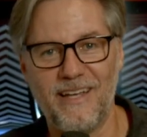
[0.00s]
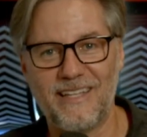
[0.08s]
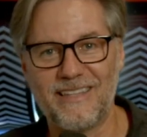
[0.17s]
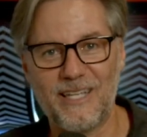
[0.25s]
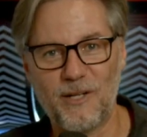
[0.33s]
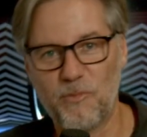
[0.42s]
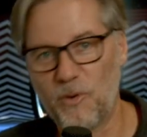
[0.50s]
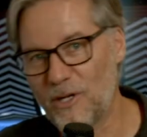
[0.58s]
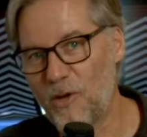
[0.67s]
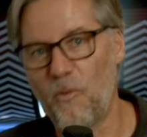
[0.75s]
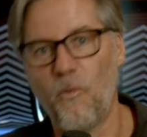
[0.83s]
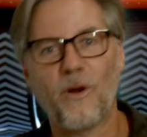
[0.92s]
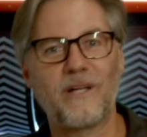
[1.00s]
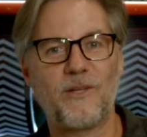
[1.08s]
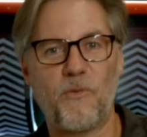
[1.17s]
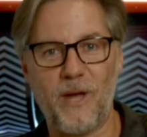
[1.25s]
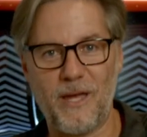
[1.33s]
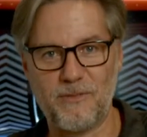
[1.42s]
leaderboard go work their
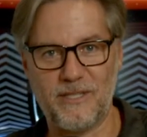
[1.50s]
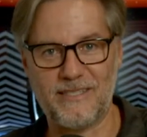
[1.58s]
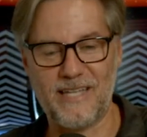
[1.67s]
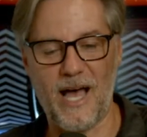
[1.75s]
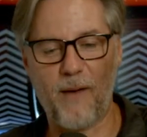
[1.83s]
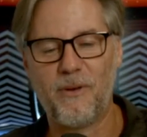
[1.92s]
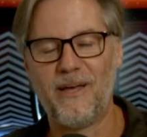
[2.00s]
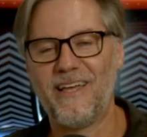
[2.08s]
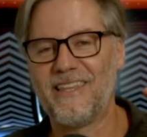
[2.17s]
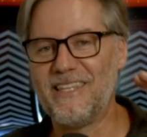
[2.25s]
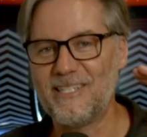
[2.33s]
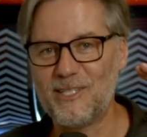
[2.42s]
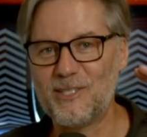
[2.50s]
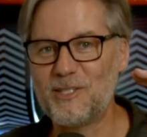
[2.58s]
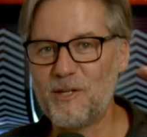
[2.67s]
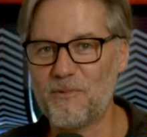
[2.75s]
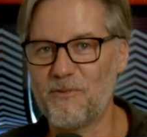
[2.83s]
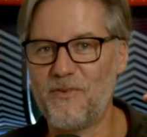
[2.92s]
way up to the top. This is
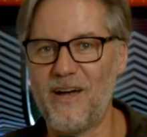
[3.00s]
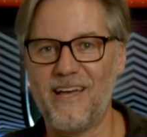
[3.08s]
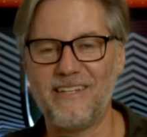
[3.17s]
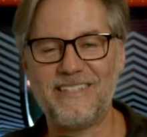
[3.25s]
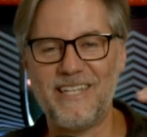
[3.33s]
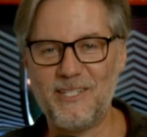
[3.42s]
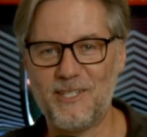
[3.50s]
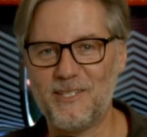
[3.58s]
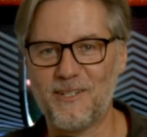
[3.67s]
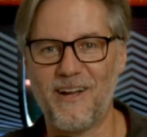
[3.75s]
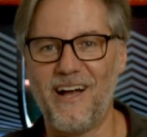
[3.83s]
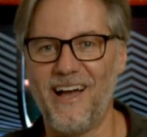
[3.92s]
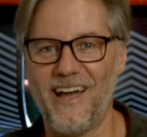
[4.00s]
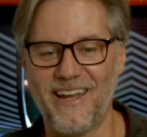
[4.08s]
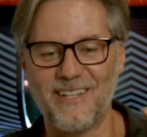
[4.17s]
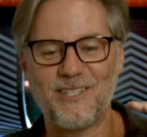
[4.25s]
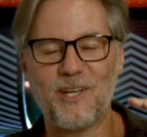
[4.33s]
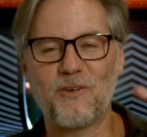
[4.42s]
super fun. Tensions are high.
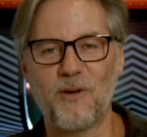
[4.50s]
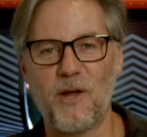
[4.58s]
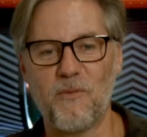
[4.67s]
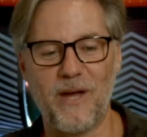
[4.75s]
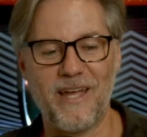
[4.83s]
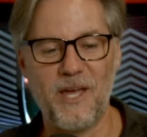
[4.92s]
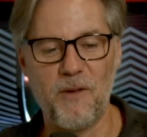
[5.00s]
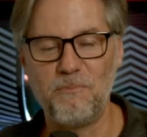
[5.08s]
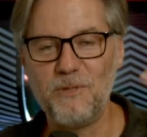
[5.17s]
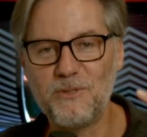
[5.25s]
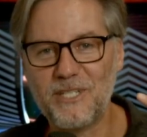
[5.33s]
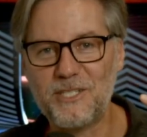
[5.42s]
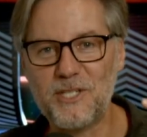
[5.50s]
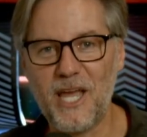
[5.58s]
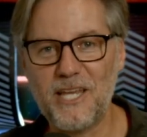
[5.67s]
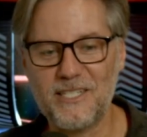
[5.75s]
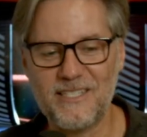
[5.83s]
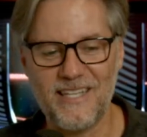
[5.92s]
It's a great way. Music
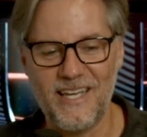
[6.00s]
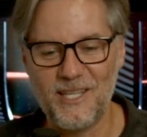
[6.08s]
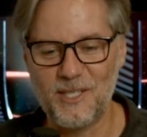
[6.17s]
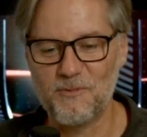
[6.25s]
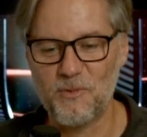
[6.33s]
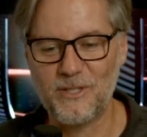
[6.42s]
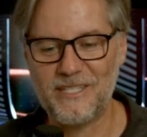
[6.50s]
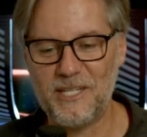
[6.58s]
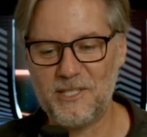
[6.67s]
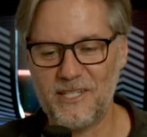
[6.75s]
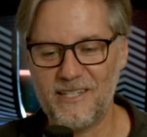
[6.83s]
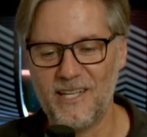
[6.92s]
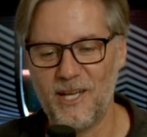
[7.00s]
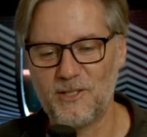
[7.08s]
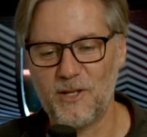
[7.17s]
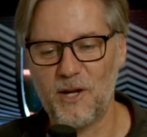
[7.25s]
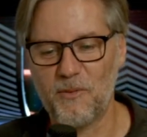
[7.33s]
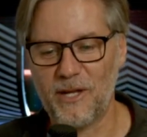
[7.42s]
changes. There's more tension.
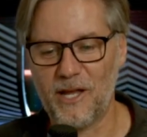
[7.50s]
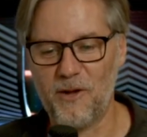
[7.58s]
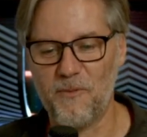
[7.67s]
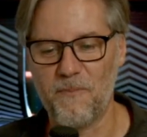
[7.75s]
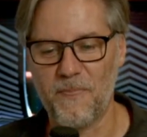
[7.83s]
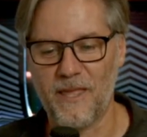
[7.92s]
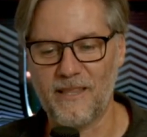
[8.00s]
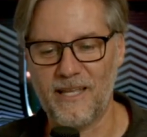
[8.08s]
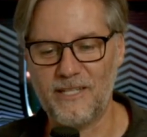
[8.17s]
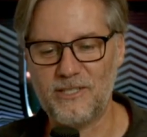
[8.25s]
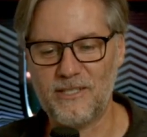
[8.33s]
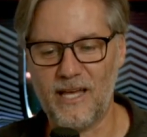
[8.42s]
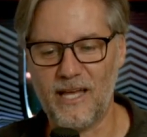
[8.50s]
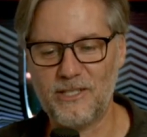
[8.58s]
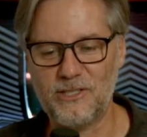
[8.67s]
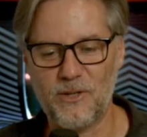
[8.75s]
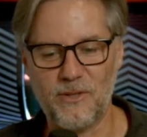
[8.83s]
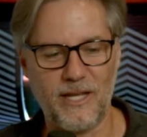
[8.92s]
So here we go. Let's
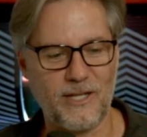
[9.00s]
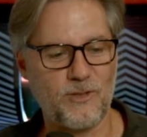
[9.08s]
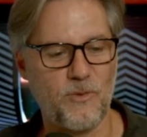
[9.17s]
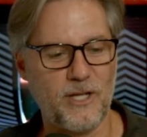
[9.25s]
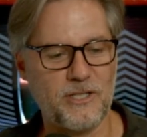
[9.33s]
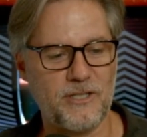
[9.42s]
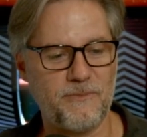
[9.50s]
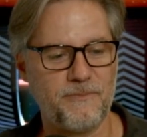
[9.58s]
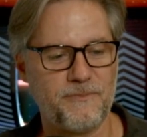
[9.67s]
show the next question.